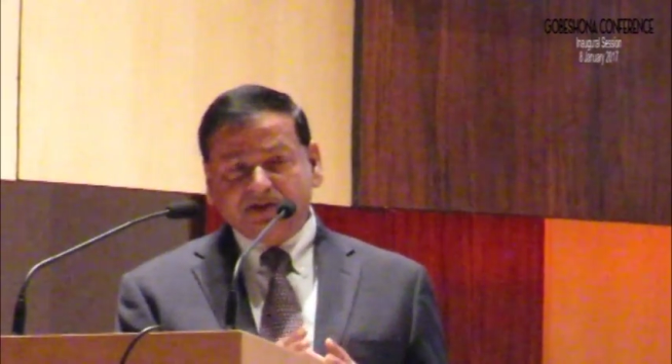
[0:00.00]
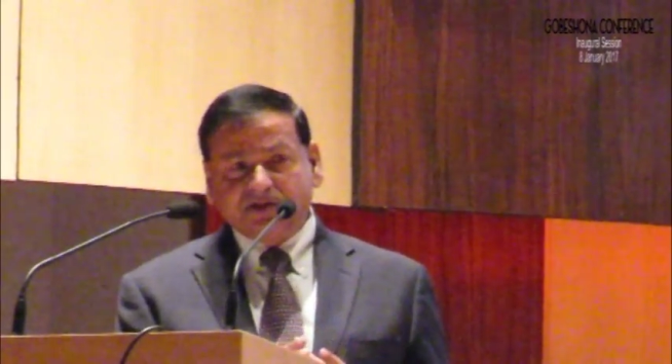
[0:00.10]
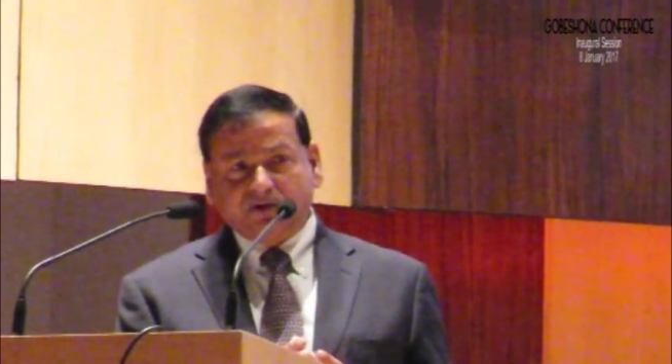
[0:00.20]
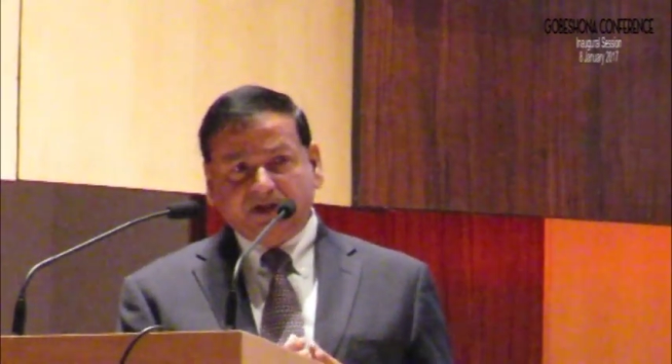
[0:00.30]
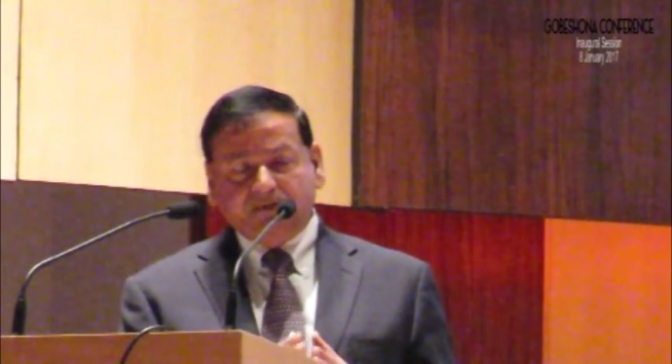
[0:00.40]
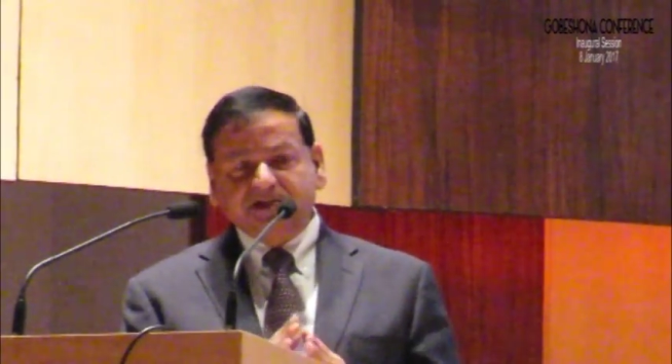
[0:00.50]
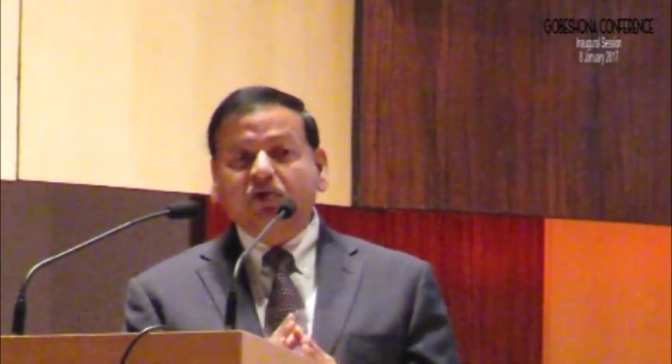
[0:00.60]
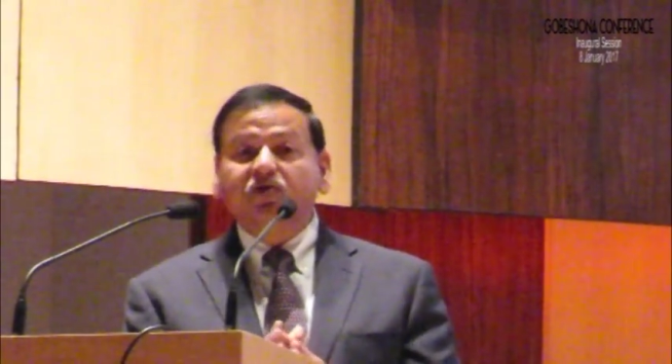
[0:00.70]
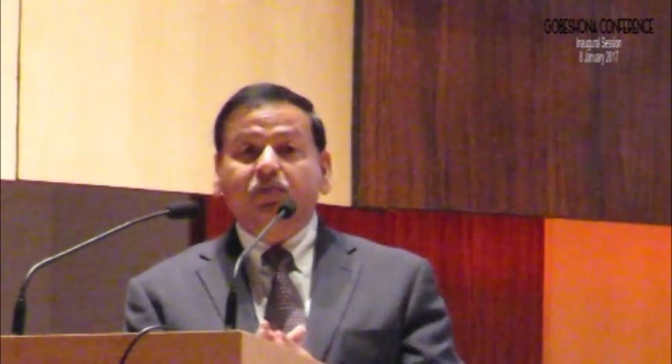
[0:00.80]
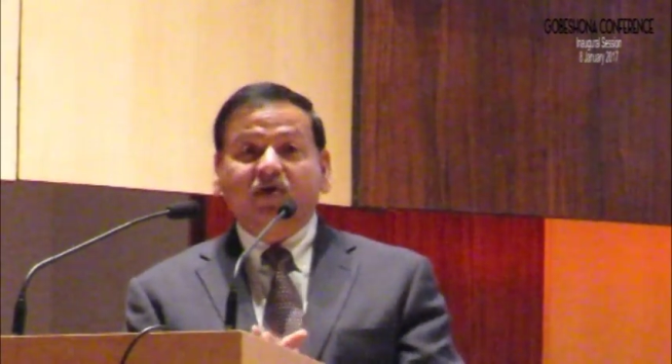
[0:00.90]
consortium is
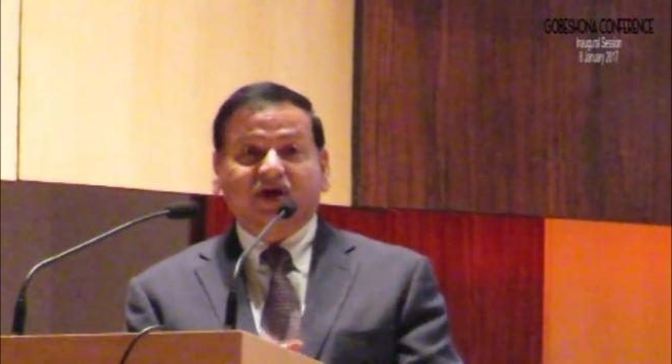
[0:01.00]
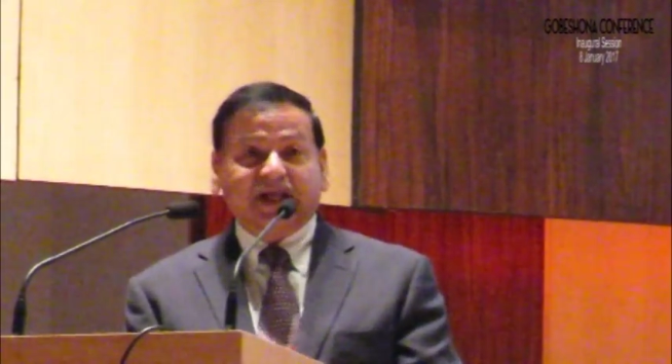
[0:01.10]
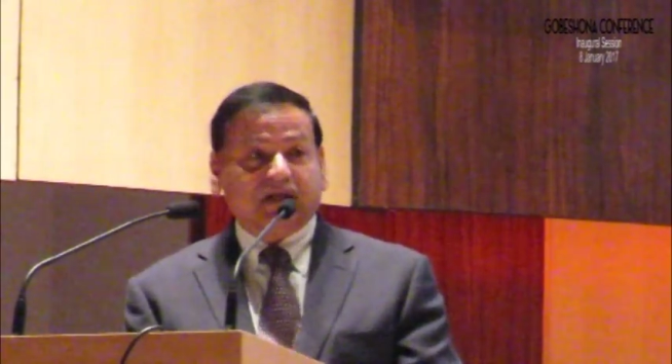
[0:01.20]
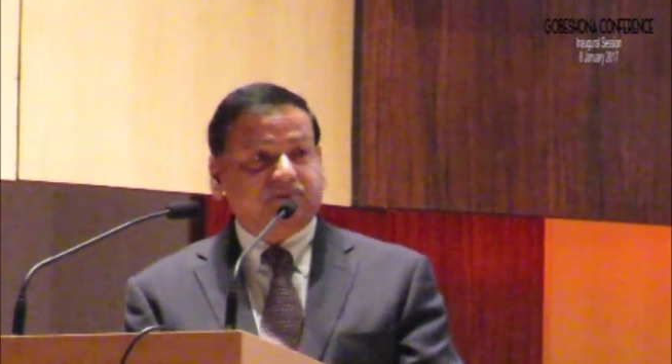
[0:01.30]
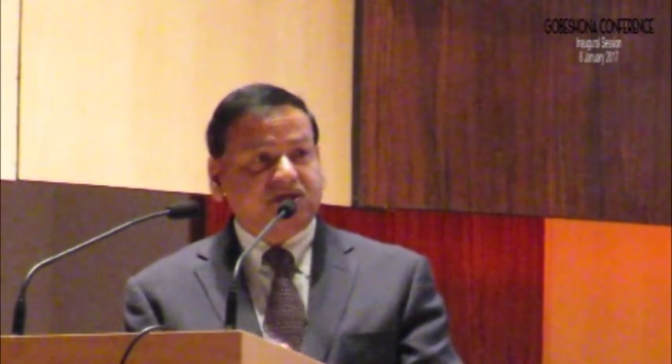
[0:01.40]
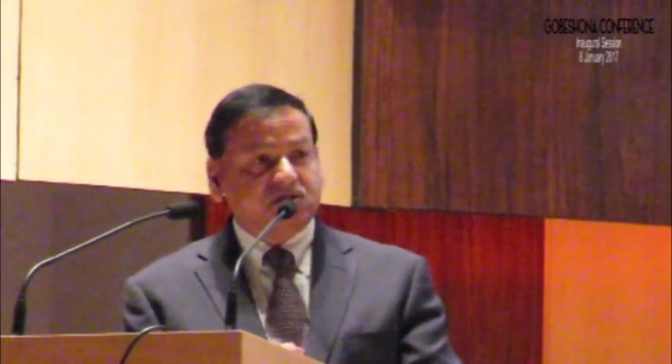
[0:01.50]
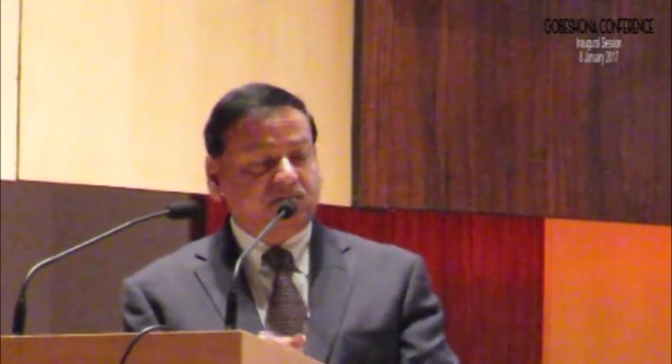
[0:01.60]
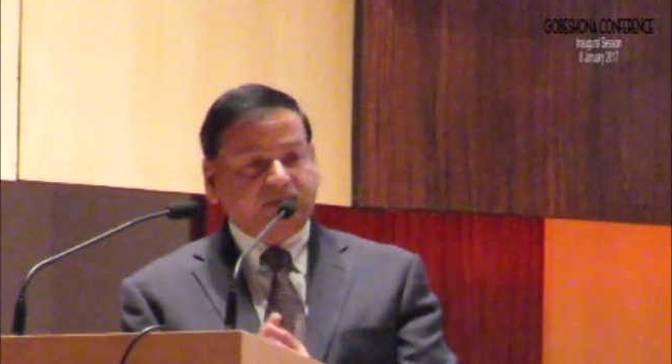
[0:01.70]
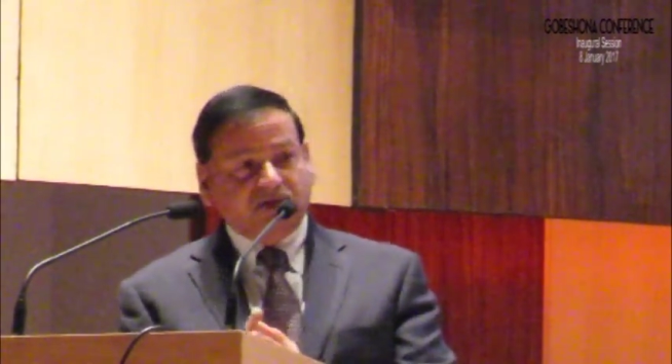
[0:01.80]
going to be on adaptation,